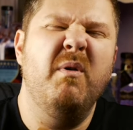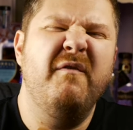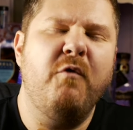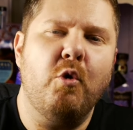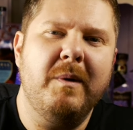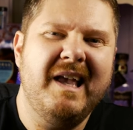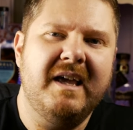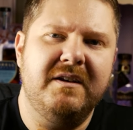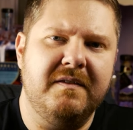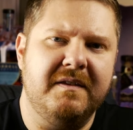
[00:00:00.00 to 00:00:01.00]
Before we get
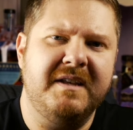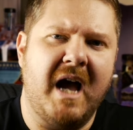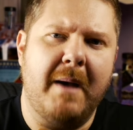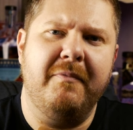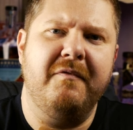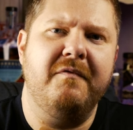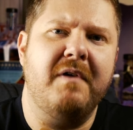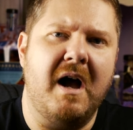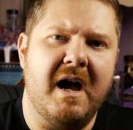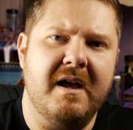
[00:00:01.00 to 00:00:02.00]
into the top
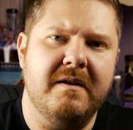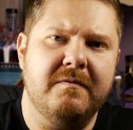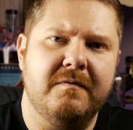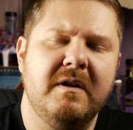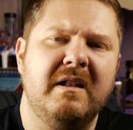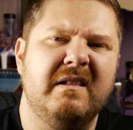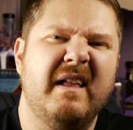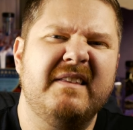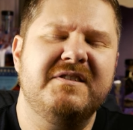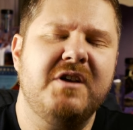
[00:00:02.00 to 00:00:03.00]
five,
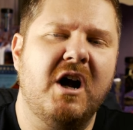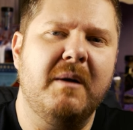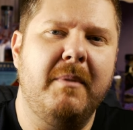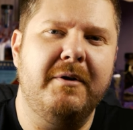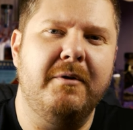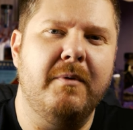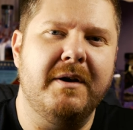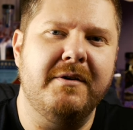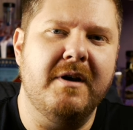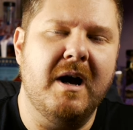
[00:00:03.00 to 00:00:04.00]
let's talk about a
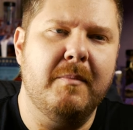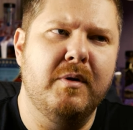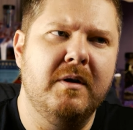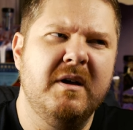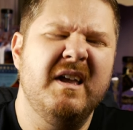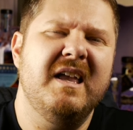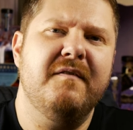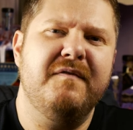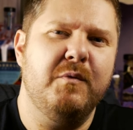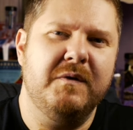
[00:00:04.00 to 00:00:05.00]
runner-up.
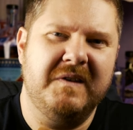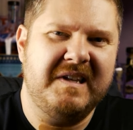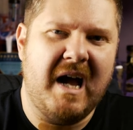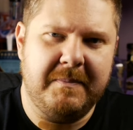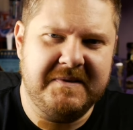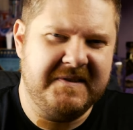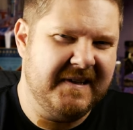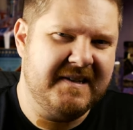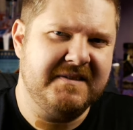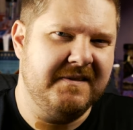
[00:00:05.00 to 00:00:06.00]
If it was a top
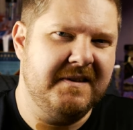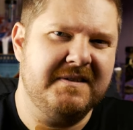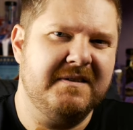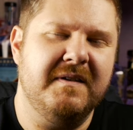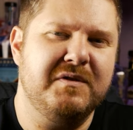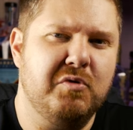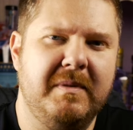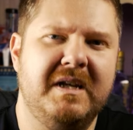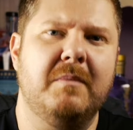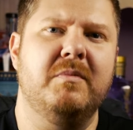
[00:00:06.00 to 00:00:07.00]
six list, this would
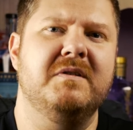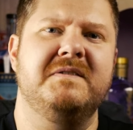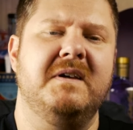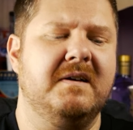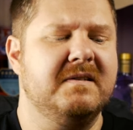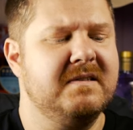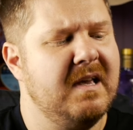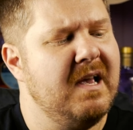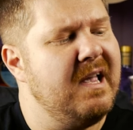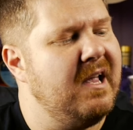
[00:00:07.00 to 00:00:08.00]
be number six.
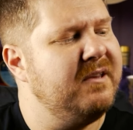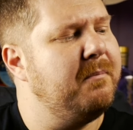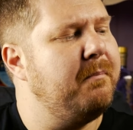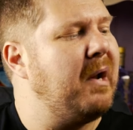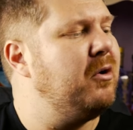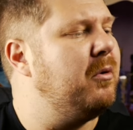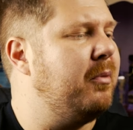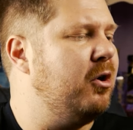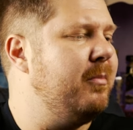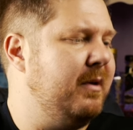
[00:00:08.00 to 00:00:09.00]
It's Barrel
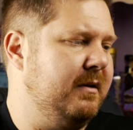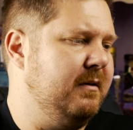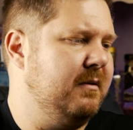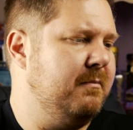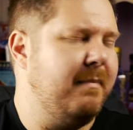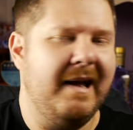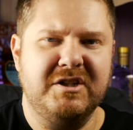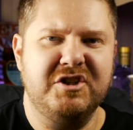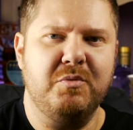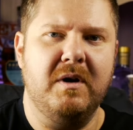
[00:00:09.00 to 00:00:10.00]
Bourbon,
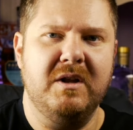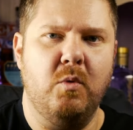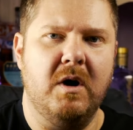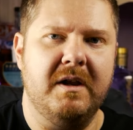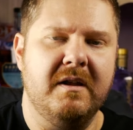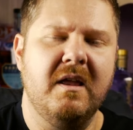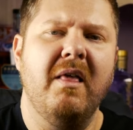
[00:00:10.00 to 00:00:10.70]
batch 21.